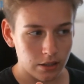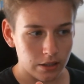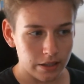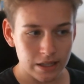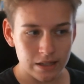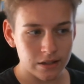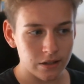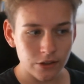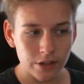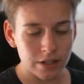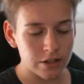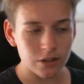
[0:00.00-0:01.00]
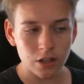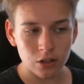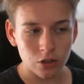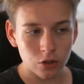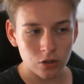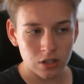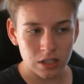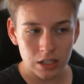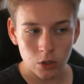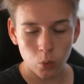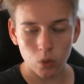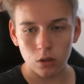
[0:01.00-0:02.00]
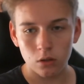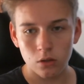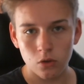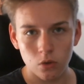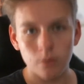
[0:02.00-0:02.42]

It's not a good sequel to,